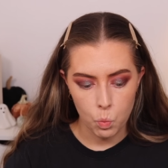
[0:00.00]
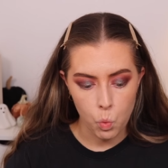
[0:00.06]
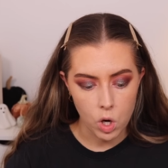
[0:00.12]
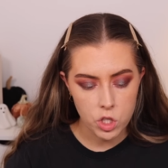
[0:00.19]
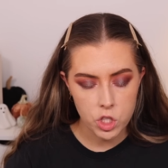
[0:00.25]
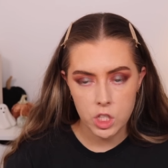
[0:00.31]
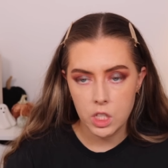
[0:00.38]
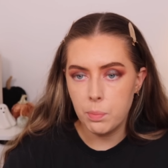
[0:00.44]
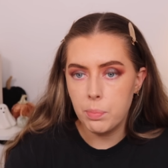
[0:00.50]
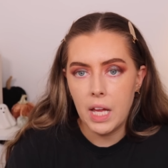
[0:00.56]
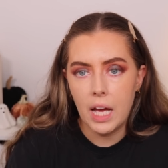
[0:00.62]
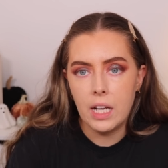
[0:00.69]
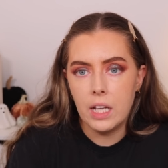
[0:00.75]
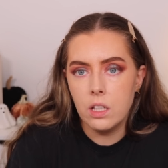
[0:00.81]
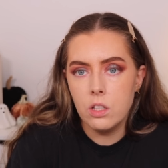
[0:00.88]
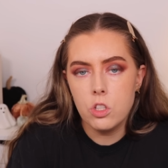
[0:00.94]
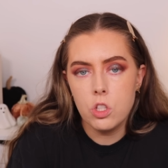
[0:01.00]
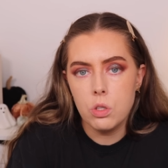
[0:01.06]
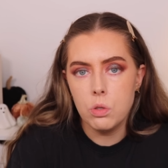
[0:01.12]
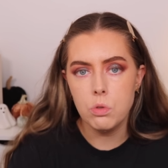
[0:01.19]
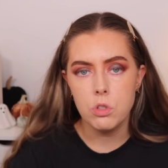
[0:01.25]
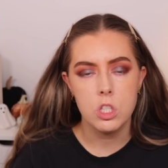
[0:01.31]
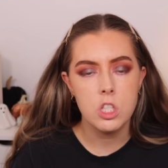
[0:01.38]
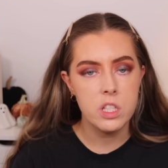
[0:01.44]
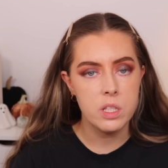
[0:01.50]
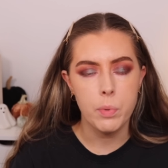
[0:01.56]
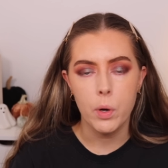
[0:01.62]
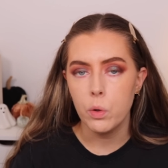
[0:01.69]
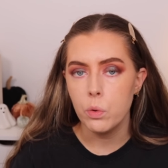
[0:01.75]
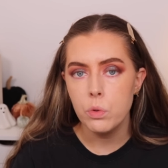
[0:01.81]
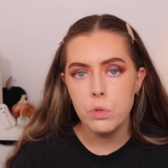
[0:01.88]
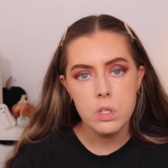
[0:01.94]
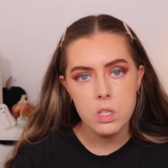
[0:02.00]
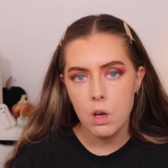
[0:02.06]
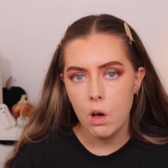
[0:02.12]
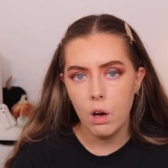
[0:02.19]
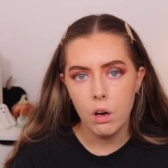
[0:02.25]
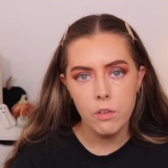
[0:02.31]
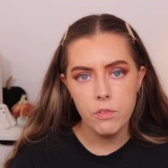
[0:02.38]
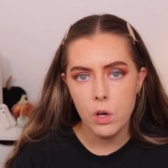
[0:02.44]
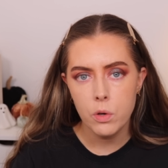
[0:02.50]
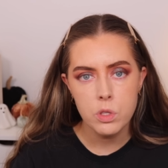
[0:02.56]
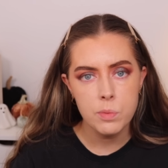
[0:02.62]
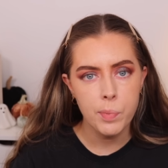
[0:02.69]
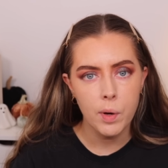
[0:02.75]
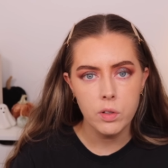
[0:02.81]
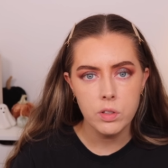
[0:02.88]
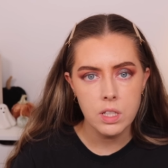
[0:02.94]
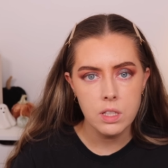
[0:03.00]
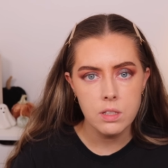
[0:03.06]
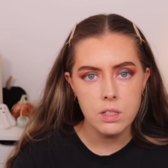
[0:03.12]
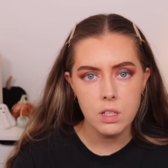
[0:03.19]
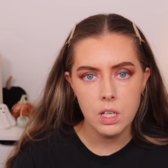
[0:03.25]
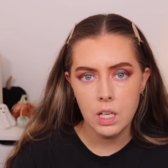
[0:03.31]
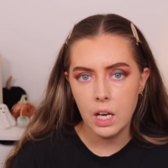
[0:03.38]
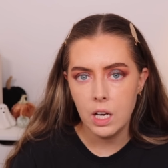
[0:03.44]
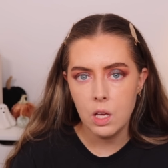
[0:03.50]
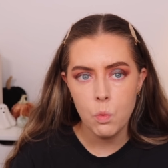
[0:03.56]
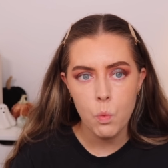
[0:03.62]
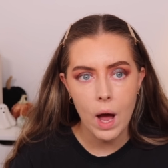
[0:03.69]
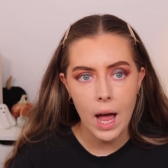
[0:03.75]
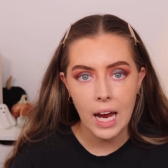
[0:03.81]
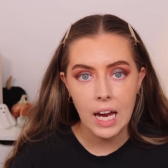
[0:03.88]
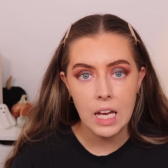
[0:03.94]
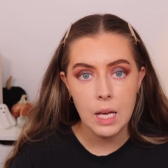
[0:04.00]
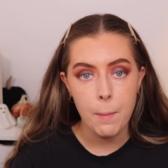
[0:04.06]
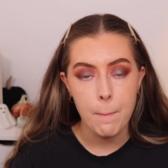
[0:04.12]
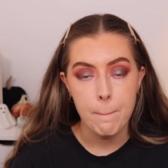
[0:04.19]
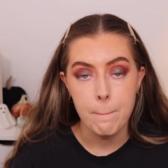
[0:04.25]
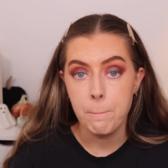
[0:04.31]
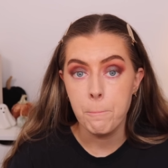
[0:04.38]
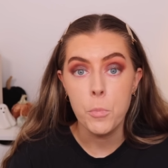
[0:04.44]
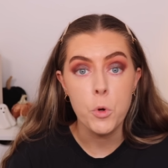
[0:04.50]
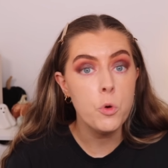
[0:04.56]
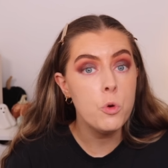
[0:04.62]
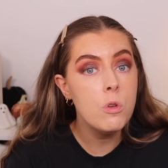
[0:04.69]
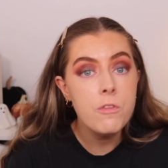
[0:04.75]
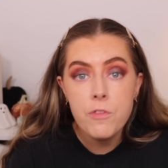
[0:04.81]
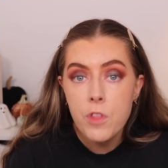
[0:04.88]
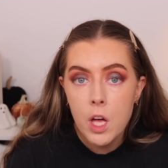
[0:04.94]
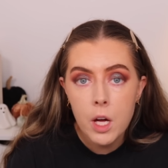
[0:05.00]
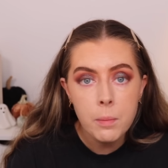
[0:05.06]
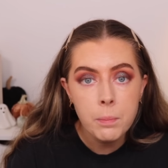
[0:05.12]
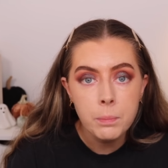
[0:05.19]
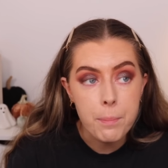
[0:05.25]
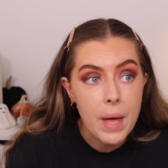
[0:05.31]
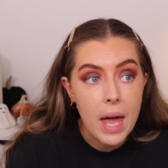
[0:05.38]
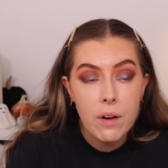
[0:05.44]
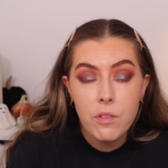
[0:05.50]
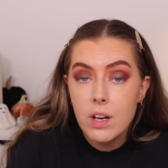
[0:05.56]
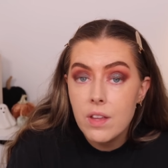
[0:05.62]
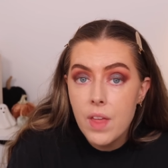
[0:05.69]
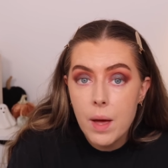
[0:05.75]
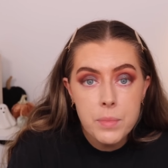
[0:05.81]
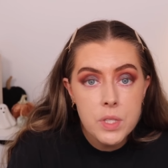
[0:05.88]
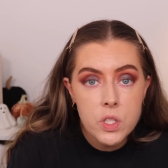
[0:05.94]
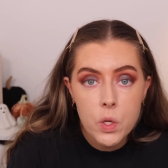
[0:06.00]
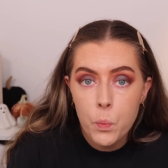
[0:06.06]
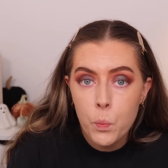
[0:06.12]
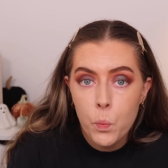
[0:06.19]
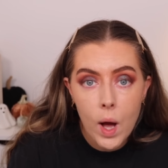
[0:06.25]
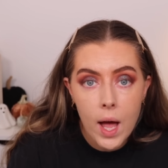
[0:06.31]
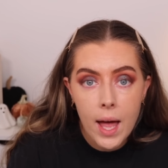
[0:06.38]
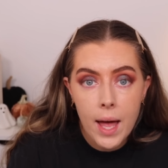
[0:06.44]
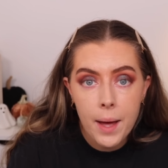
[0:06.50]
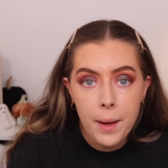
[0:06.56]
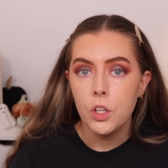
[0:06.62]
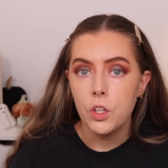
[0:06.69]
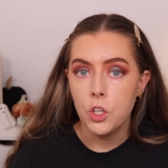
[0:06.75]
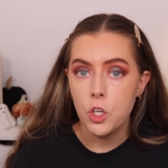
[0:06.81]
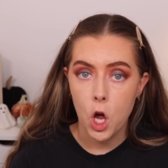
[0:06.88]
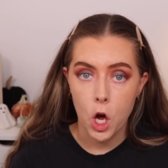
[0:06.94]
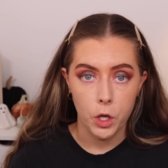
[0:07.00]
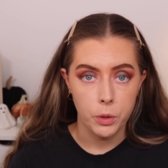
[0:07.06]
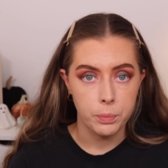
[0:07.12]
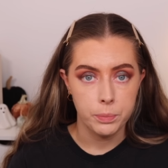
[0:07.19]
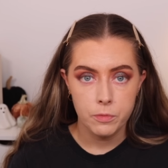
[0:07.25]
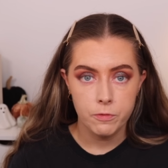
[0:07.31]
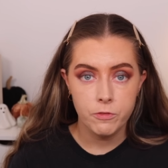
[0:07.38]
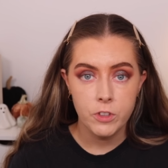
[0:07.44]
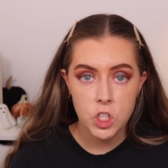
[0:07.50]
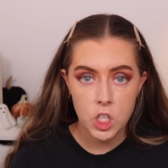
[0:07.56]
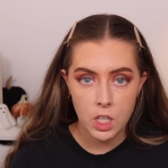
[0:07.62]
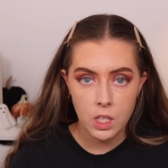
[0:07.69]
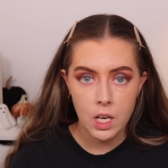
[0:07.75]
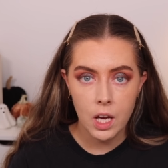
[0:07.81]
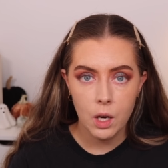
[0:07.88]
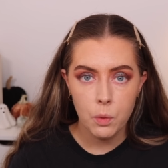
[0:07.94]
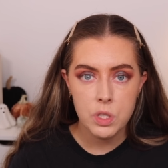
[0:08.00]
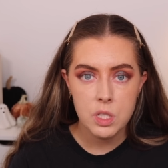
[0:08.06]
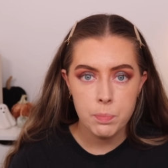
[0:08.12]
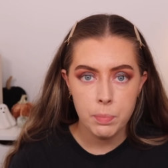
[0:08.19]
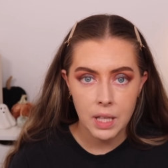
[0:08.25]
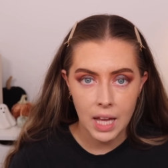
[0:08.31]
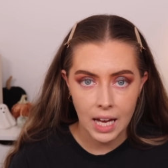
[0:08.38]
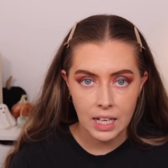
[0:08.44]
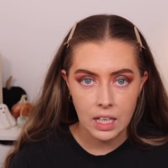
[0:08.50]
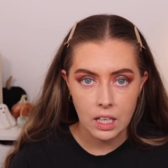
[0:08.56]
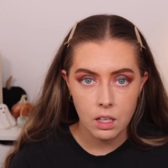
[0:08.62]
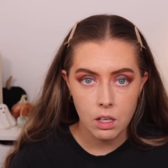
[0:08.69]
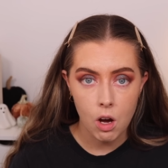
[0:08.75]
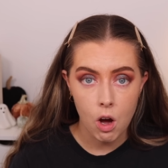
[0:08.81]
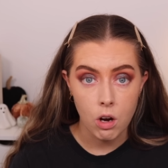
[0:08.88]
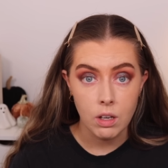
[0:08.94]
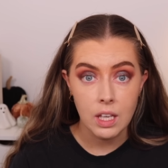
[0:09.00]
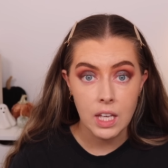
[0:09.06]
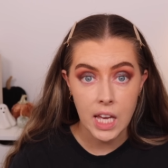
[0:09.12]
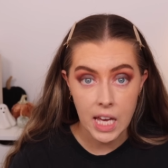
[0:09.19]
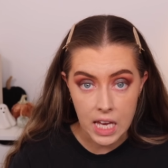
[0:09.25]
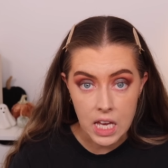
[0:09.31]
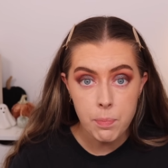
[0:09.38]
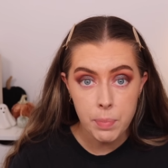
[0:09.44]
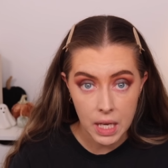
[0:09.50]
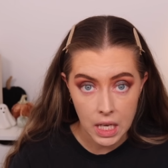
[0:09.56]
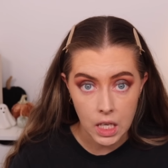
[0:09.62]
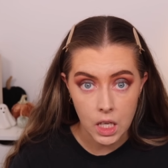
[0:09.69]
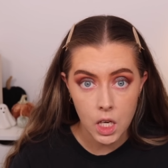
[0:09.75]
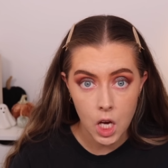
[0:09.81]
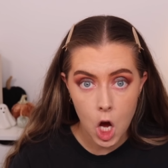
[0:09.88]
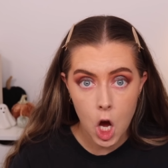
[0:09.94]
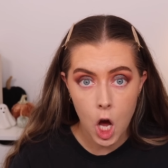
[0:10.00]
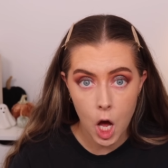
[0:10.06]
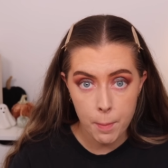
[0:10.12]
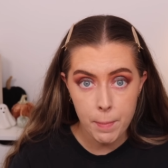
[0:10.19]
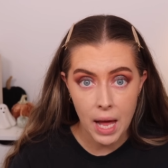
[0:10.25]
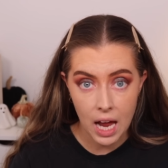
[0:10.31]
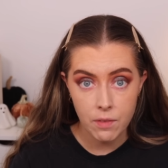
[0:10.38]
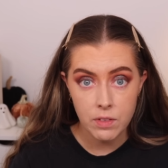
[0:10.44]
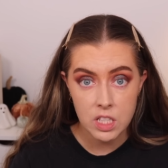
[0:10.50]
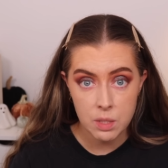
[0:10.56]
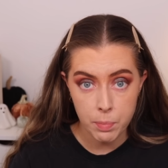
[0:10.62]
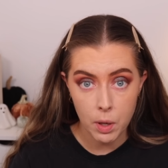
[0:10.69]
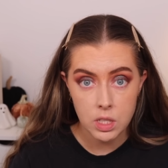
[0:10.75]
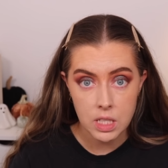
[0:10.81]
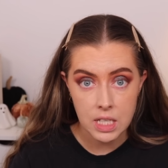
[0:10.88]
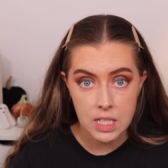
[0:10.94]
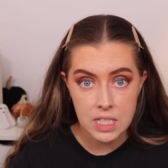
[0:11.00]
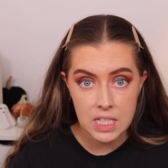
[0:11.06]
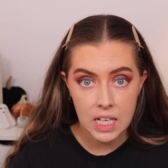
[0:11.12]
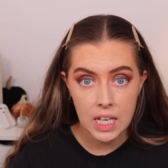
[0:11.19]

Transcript: Was she planning to dispose of those bodies in any way? Move them? Bury them somewhere? No. Virginia was planning on keeping her parents' bodies